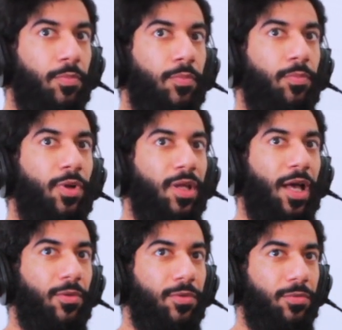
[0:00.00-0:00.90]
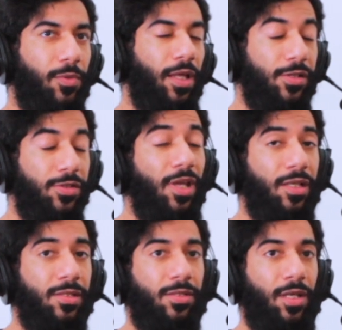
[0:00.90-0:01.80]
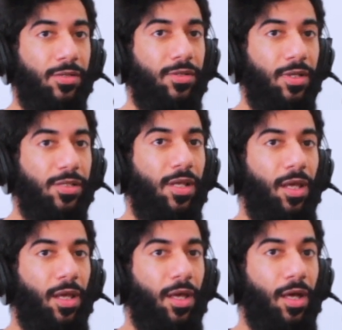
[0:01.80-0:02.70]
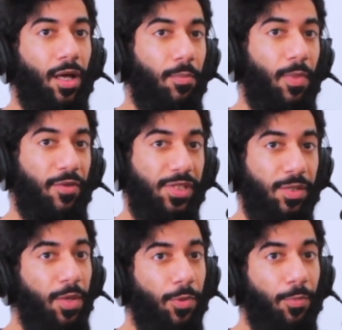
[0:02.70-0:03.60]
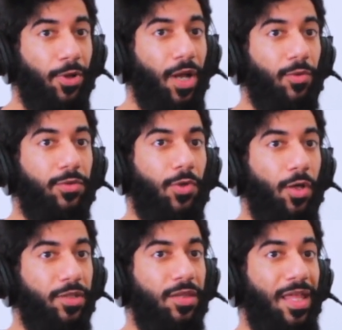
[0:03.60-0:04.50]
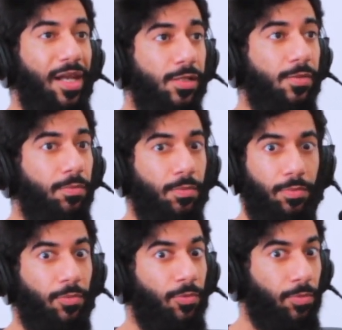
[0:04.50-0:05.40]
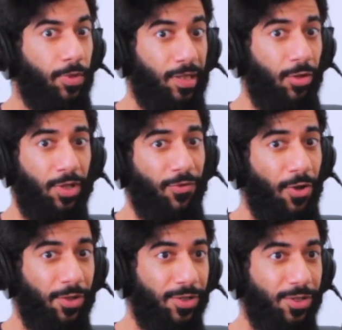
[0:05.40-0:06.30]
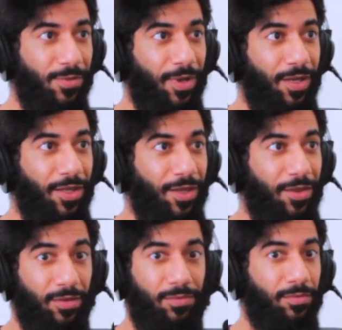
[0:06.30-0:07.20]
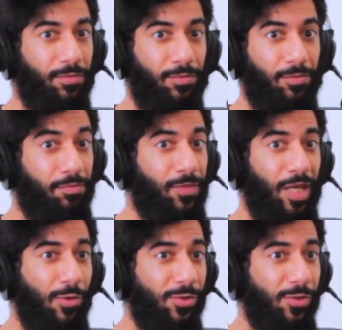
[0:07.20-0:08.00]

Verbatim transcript: putting out. Well, actually, yes, actually, yes. Um, I've seen people put out content that is clearly false, that they most